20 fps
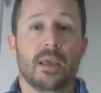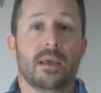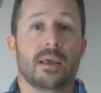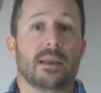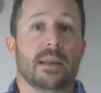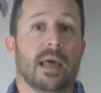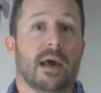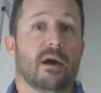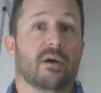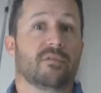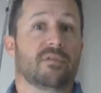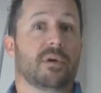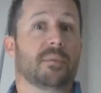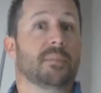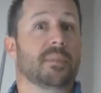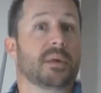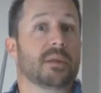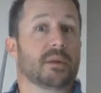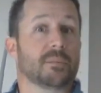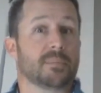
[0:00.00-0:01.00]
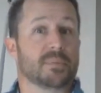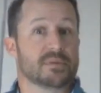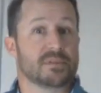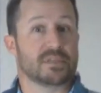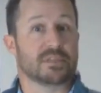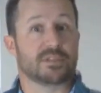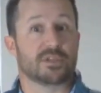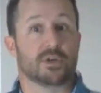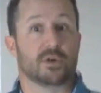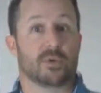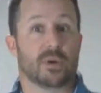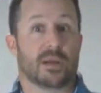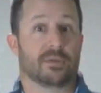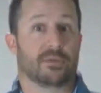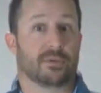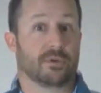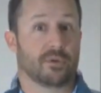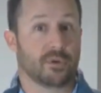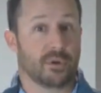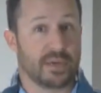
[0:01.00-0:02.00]
Now, if I'm in a position around
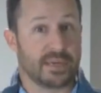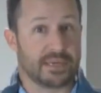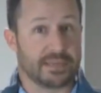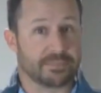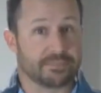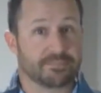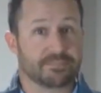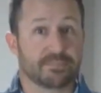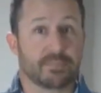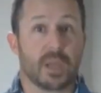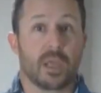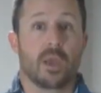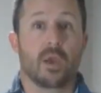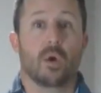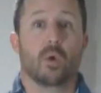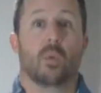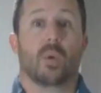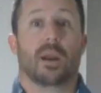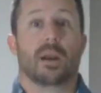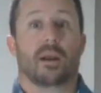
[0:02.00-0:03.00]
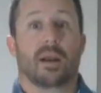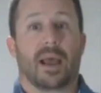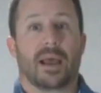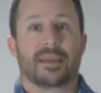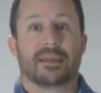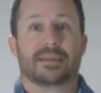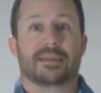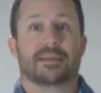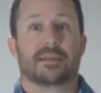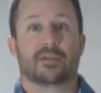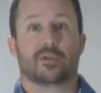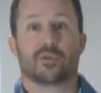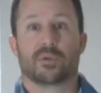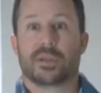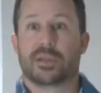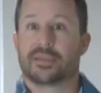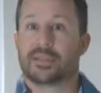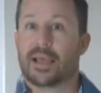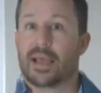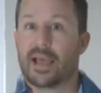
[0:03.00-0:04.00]
the green where I need to
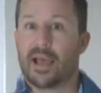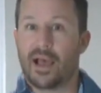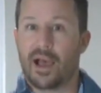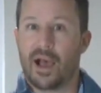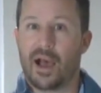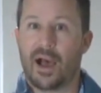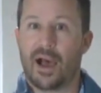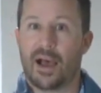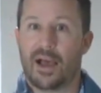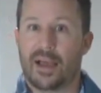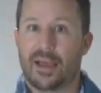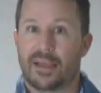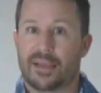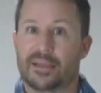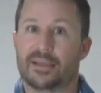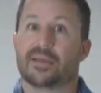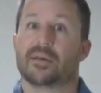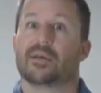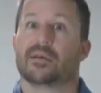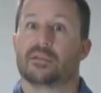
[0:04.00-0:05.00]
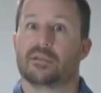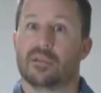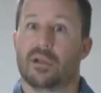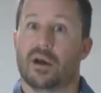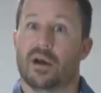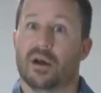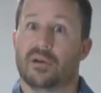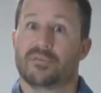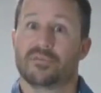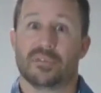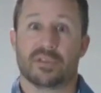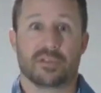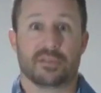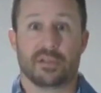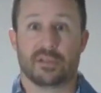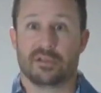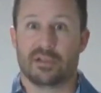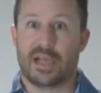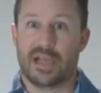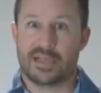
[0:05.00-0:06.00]
create that high loft, and the
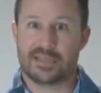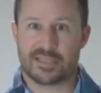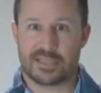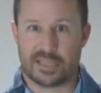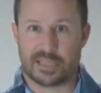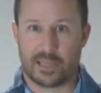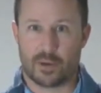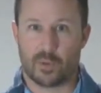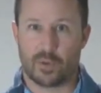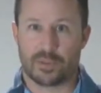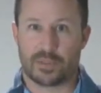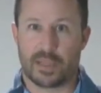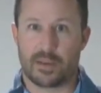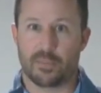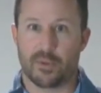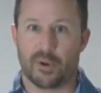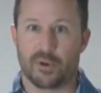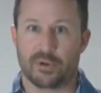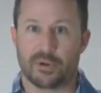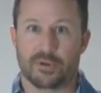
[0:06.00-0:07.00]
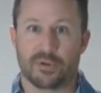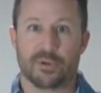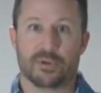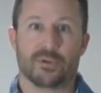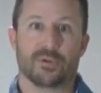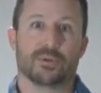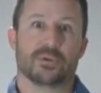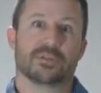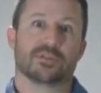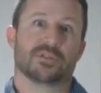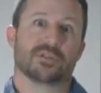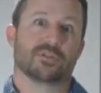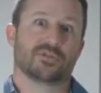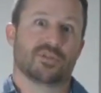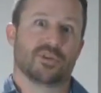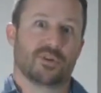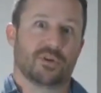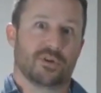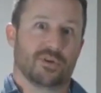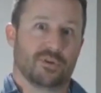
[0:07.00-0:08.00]
last thing I want that ball to do is to
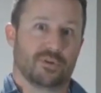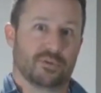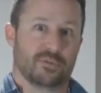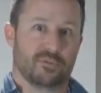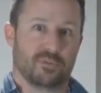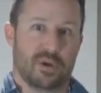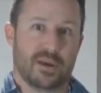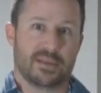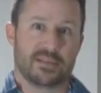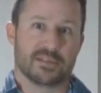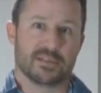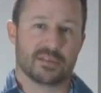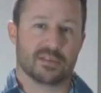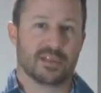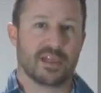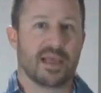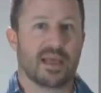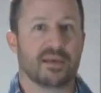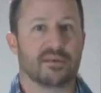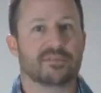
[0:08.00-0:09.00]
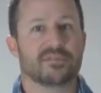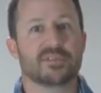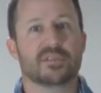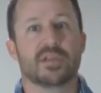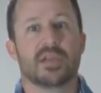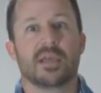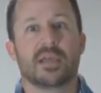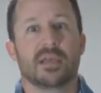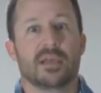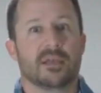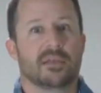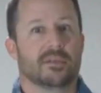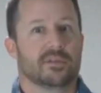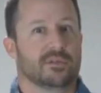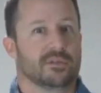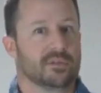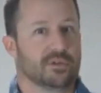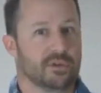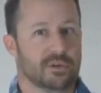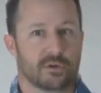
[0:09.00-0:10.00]
turn right to left,
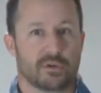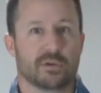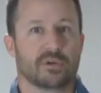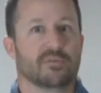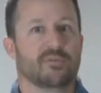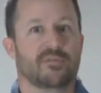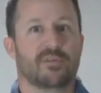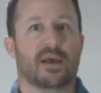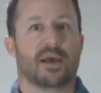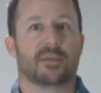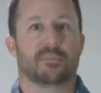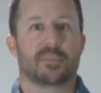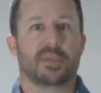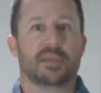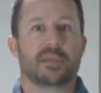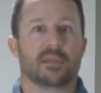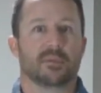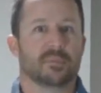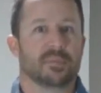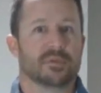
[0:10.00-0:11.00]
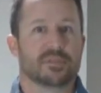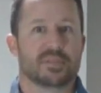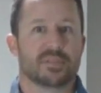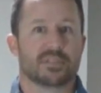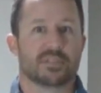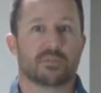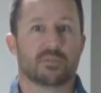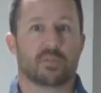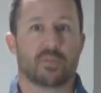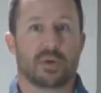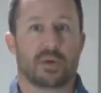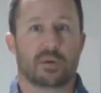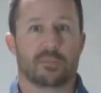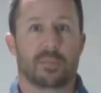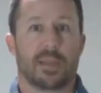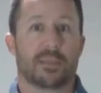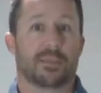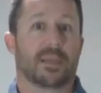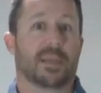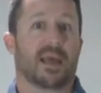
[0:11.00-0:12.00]
you're going to find me in a position where
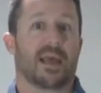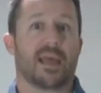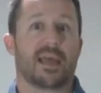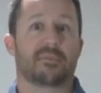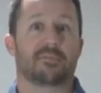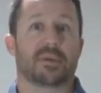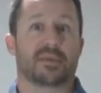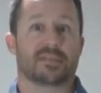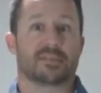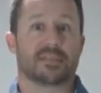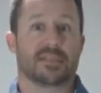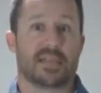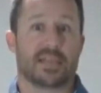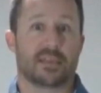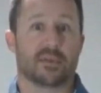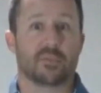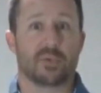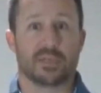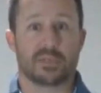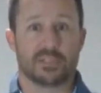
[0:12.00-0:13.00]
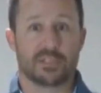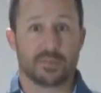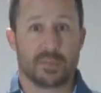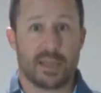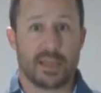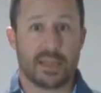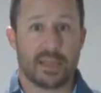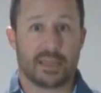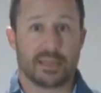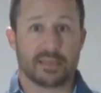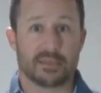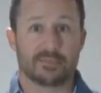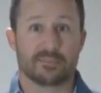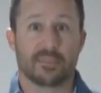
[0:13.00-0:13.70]
maybe I have my sand wedge in my hand